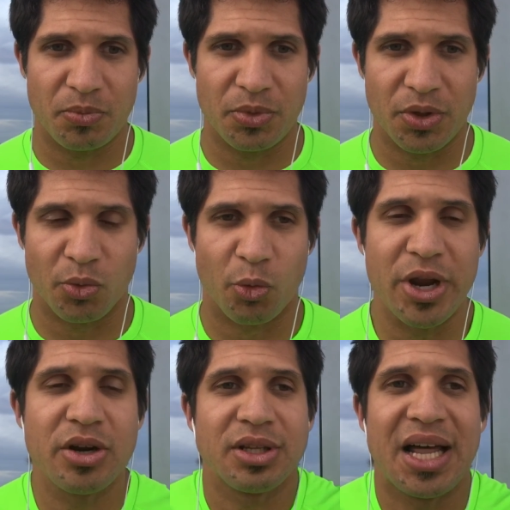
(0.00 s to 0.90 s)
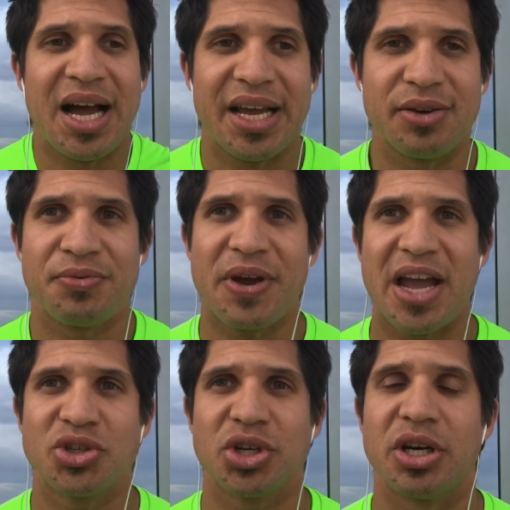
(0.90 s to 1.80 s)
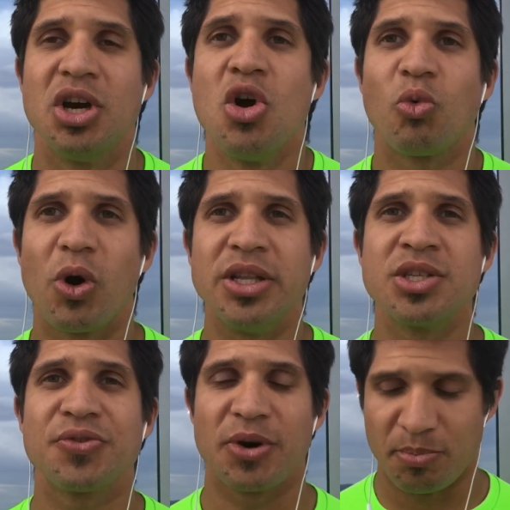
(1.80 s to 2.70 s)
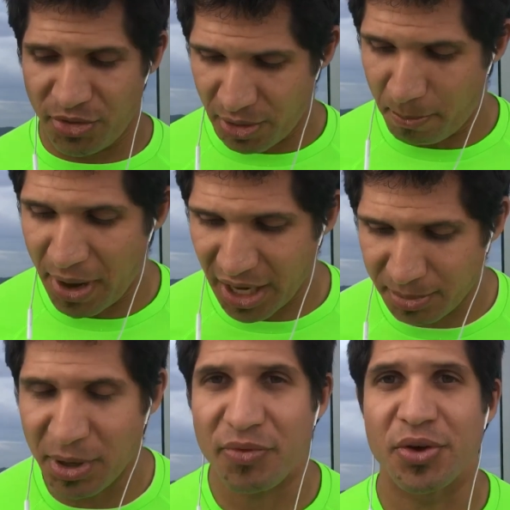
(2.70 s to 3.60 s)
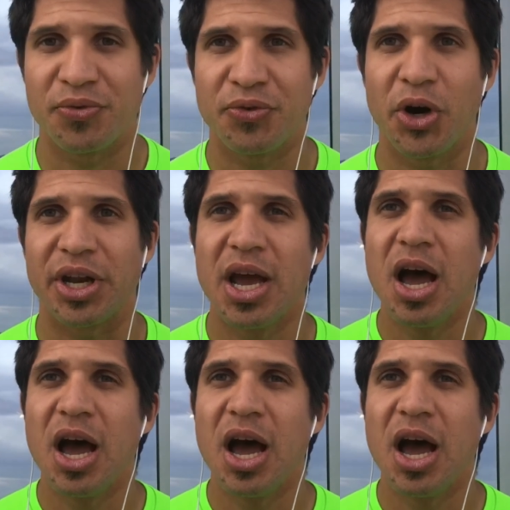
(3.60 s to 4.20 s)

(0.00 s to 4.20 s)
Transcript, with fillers: the rear line fascia runs from the bottom of the foot